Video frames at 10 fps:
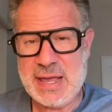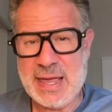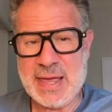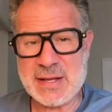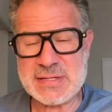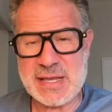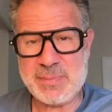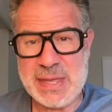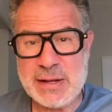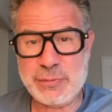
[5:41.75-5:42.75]

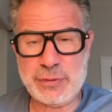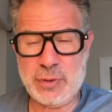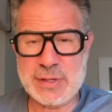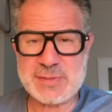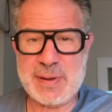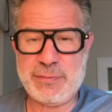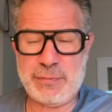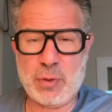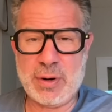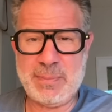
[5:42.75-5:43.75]
and influence by
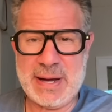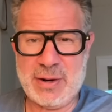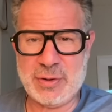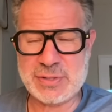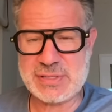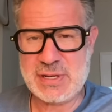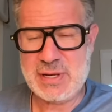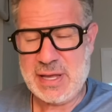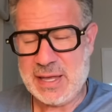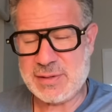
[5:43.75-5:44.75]
foreign powers
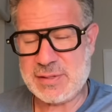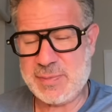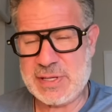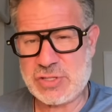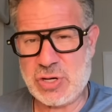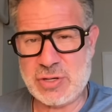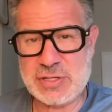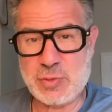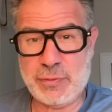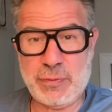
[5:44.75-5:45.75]
and to be turned
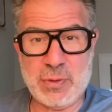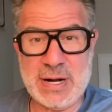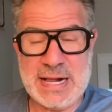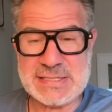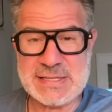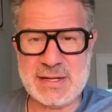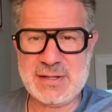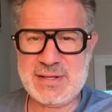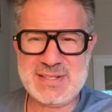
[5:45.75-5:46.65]
into a foreign asset.